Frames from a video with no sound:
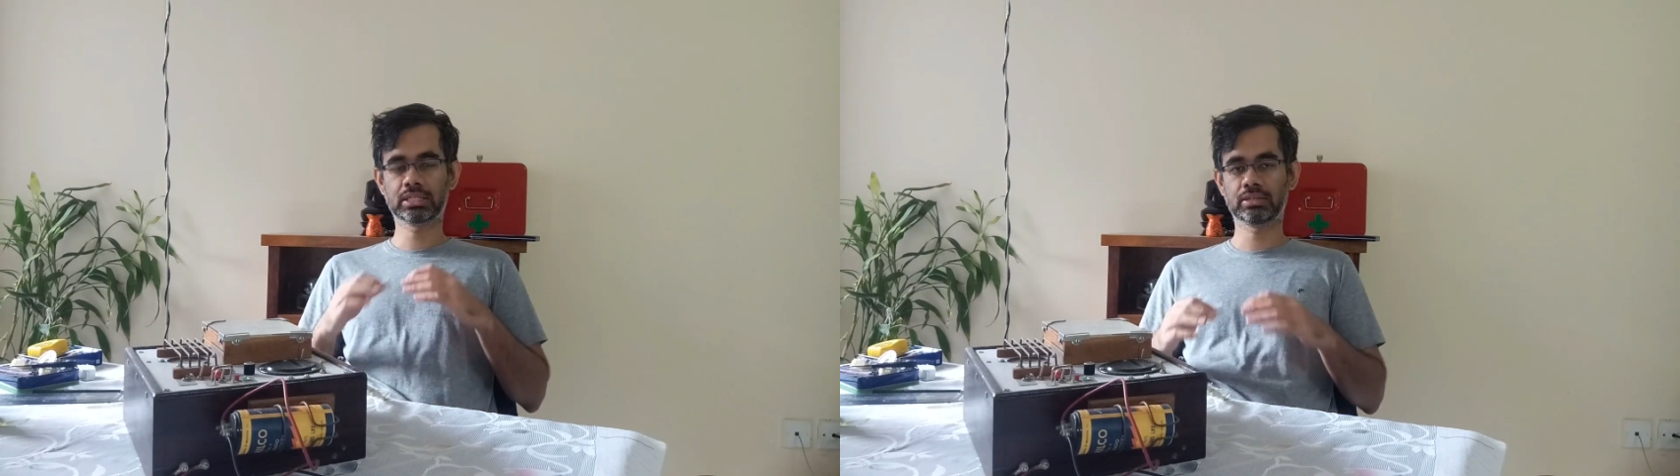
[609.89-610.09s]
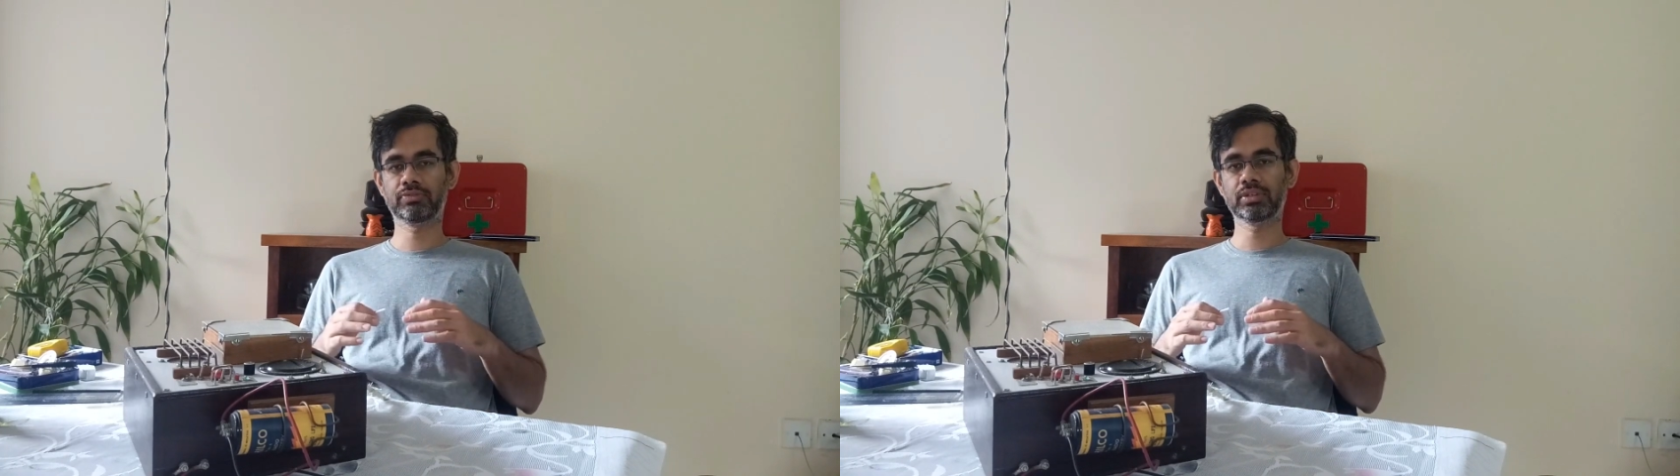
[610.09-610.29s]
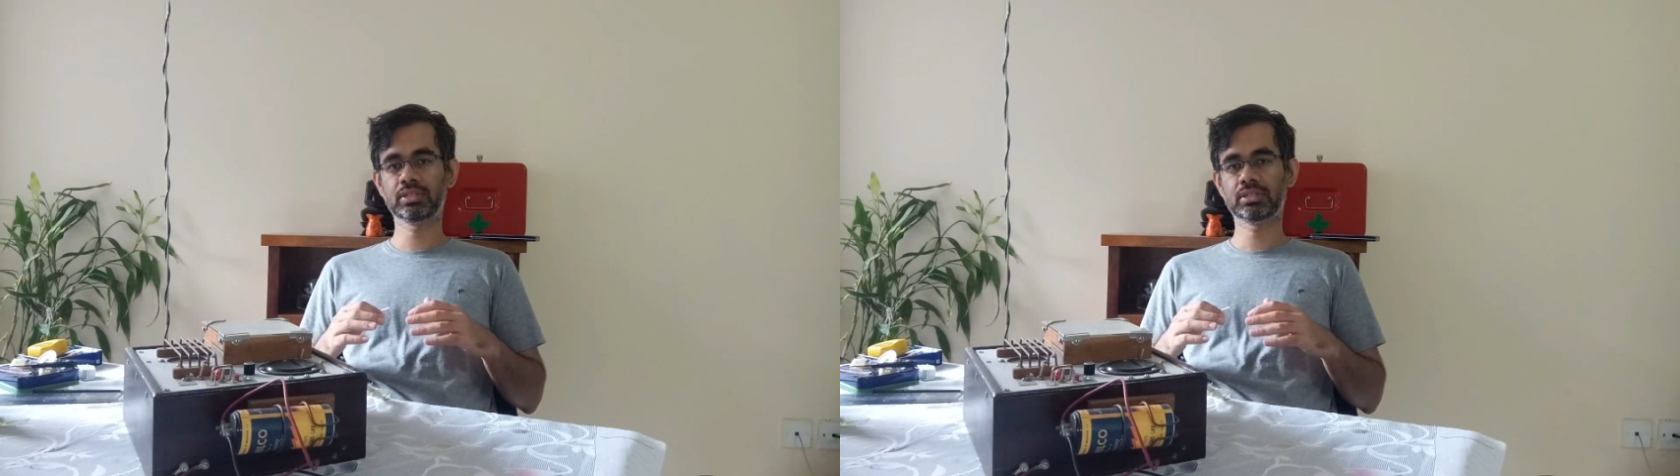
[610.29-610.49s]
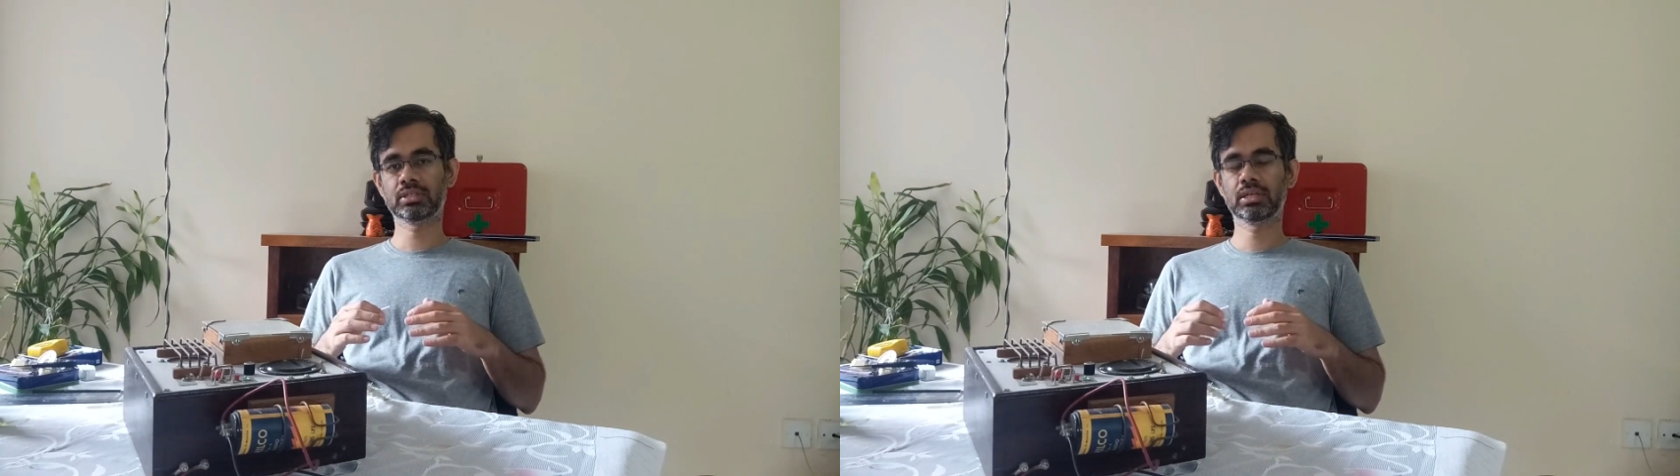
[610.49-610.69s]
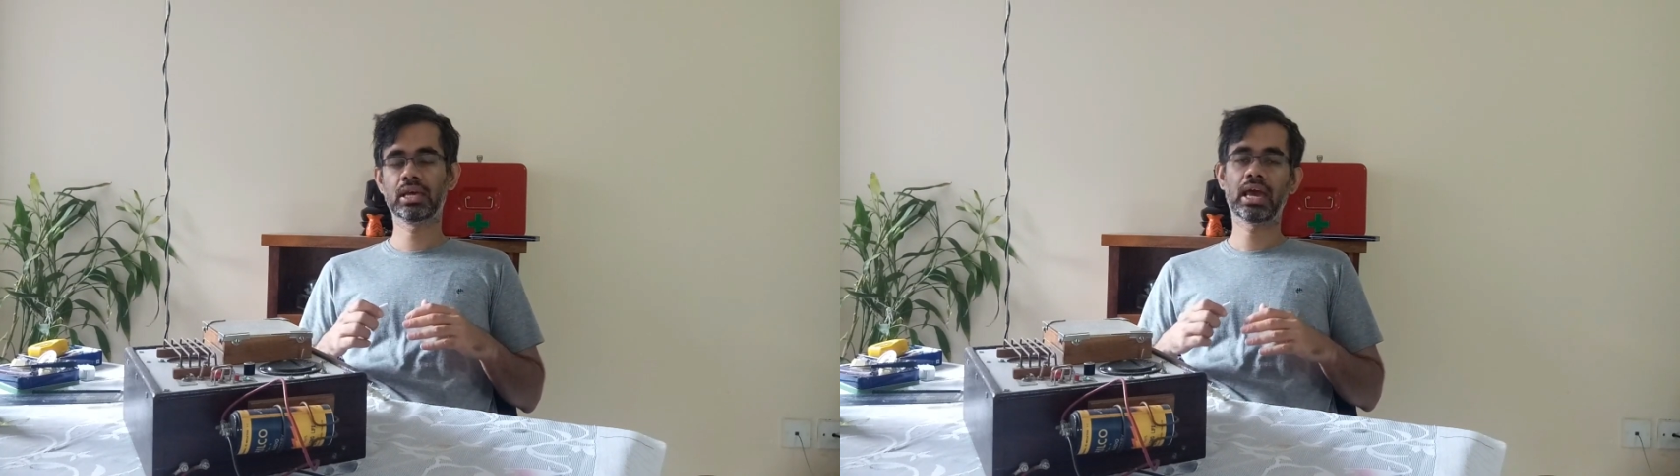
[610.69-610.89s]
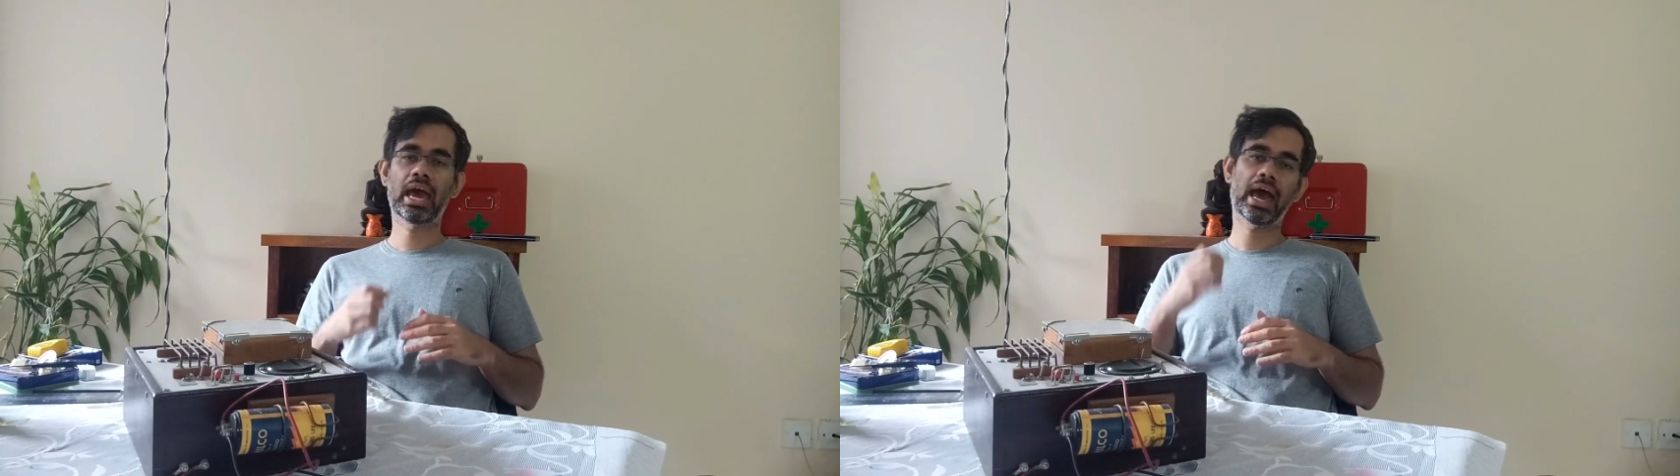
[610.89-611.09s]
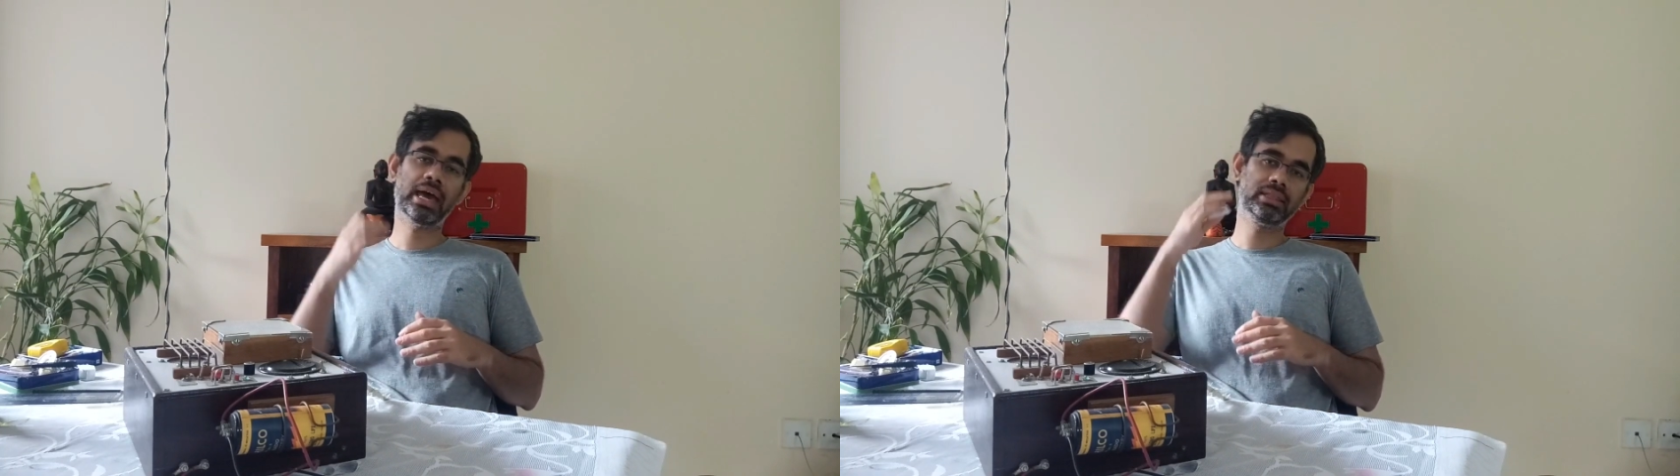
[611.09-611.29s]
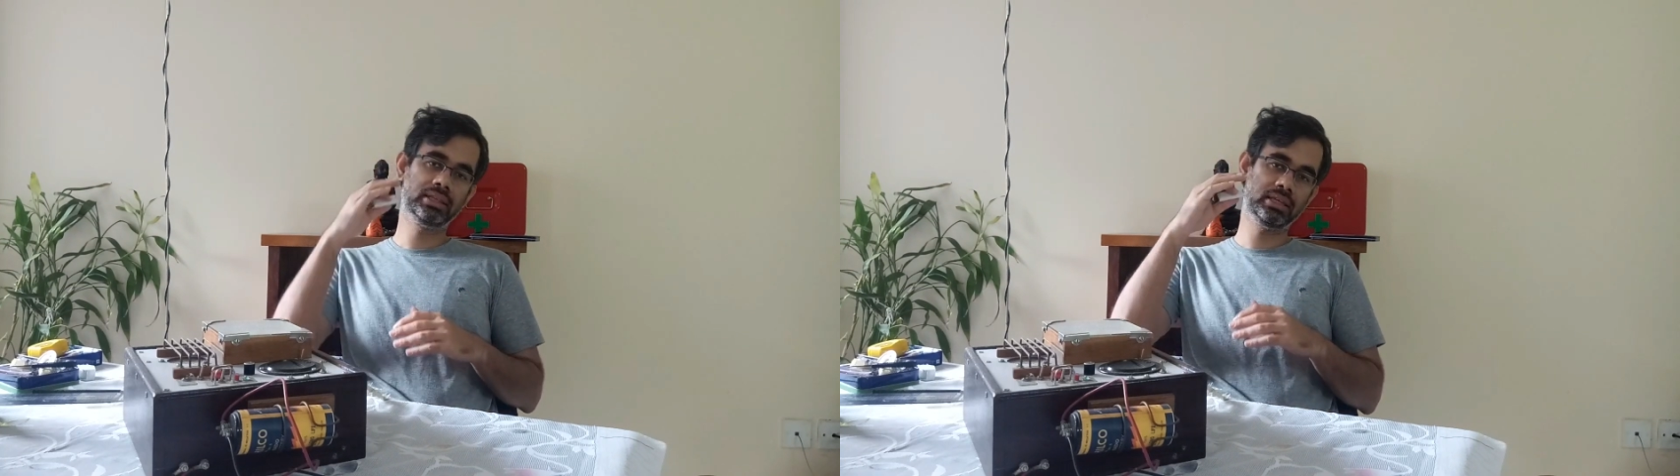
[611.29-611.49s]
surface
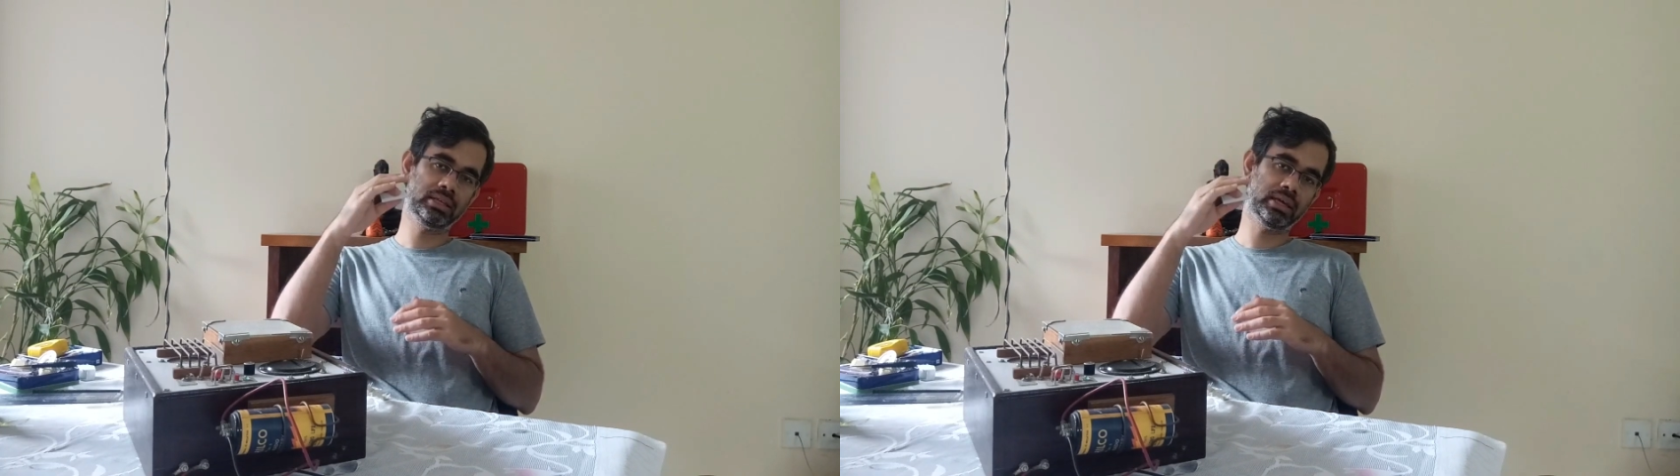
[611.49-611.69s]
and